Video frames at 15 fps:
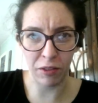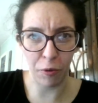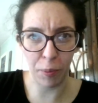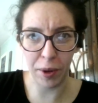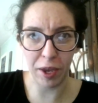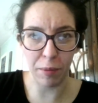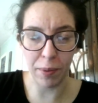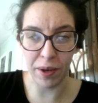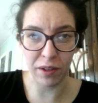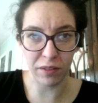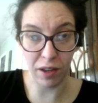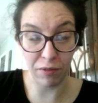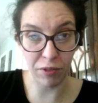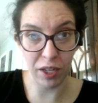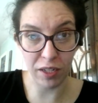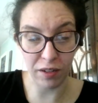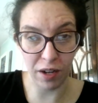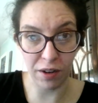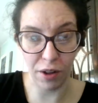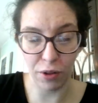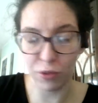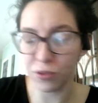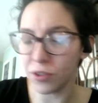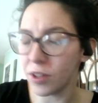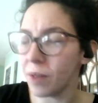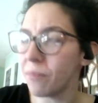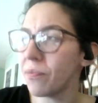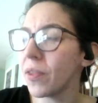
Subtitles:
Their piggy banks have like $10 in them.